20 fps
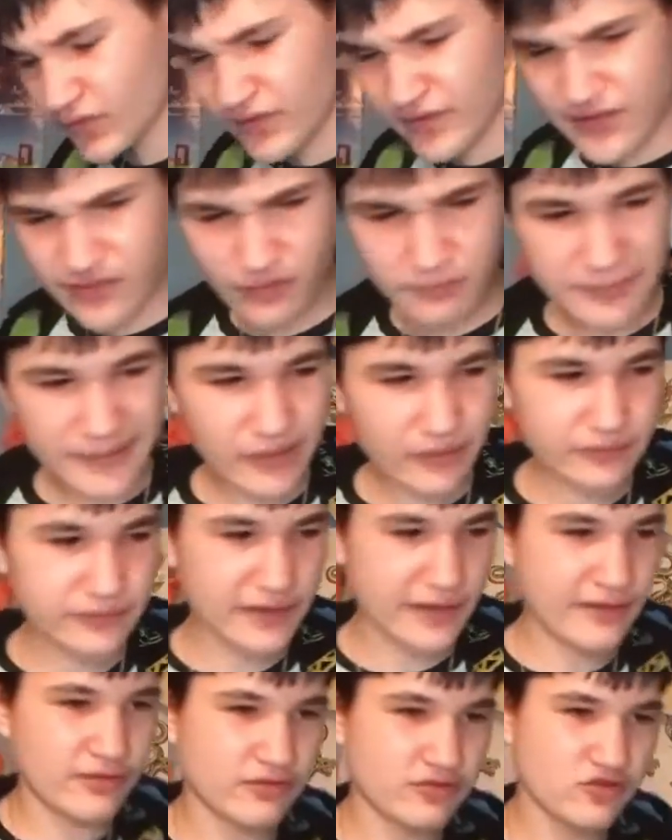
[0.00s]
is about
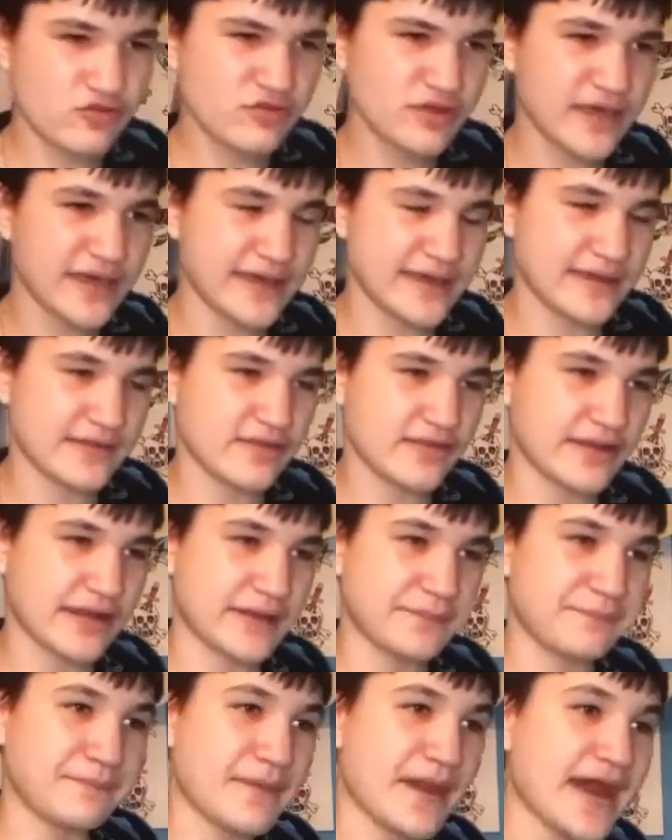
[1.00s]
these two kids
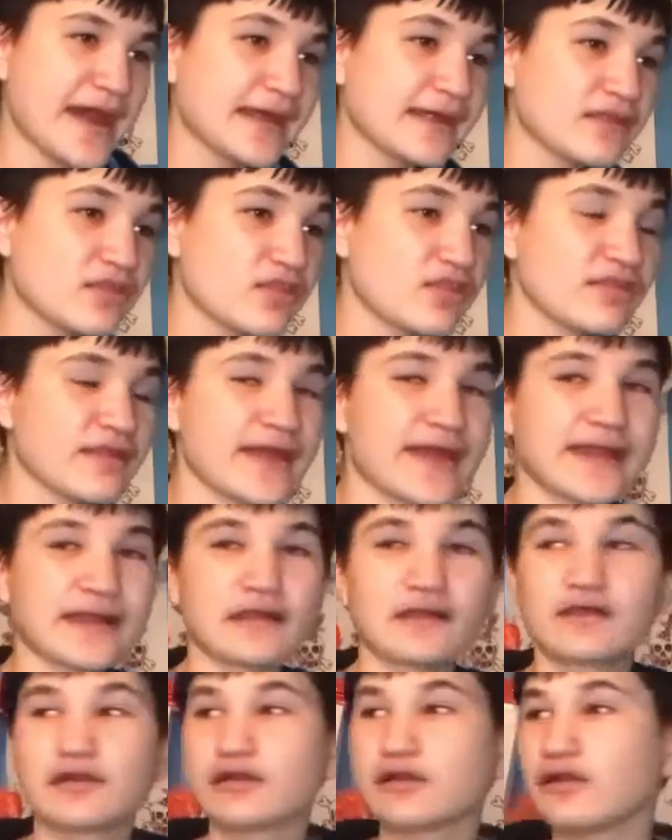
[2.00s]
named Max
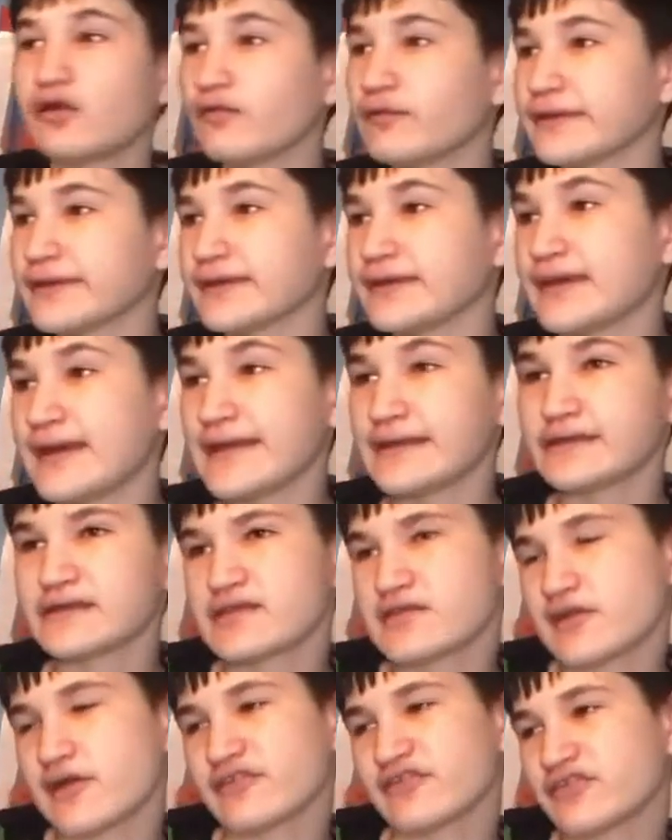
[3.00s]
and Chloe, at
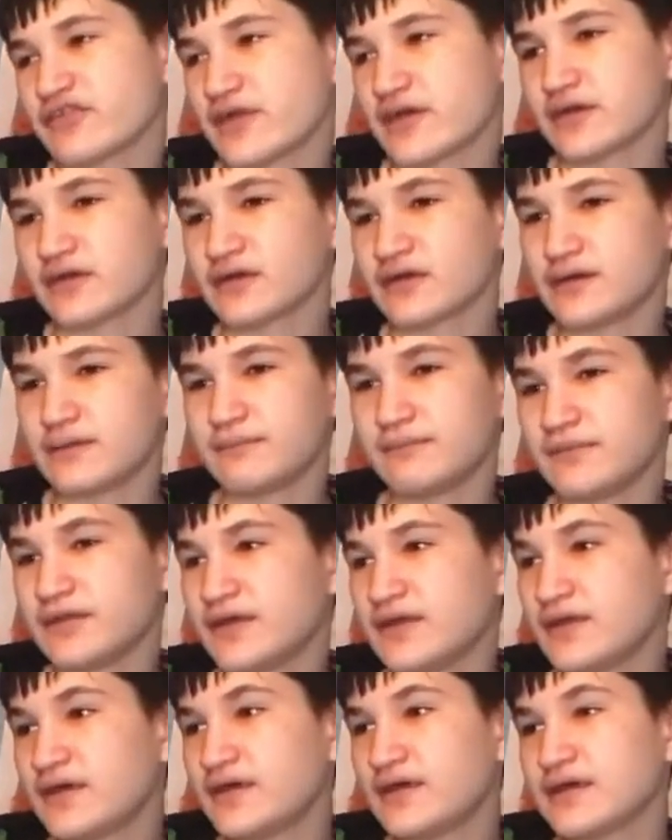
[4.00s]
least I think, um,
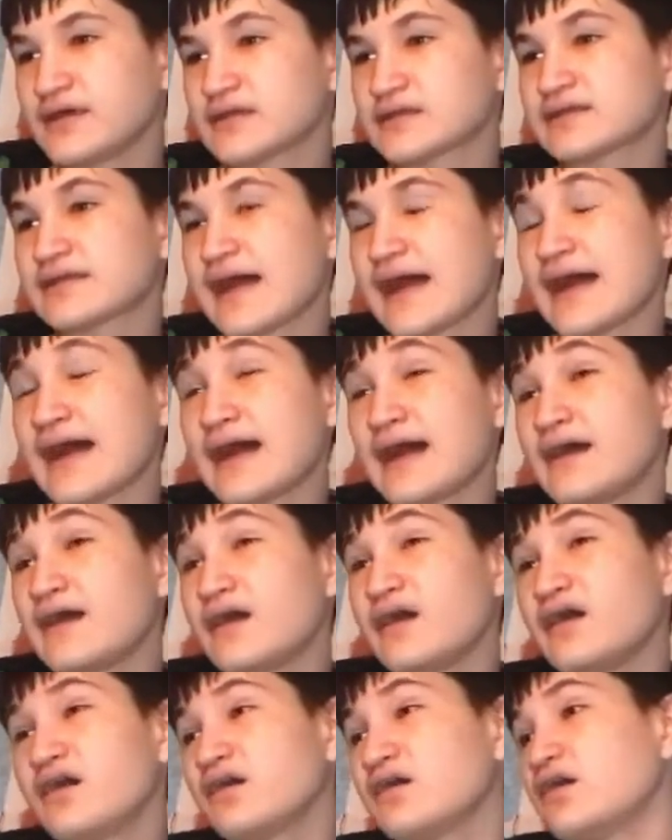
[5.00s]
that
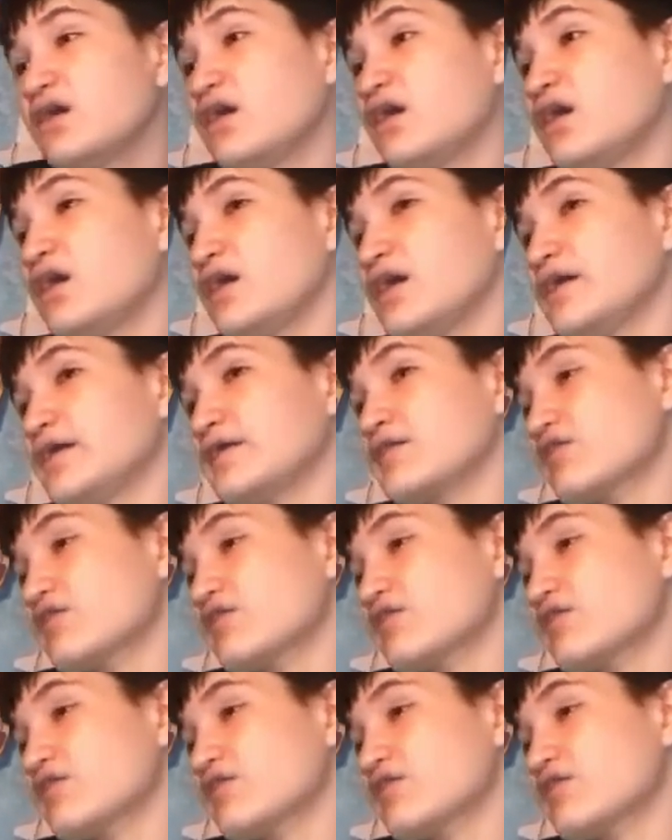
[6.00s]
are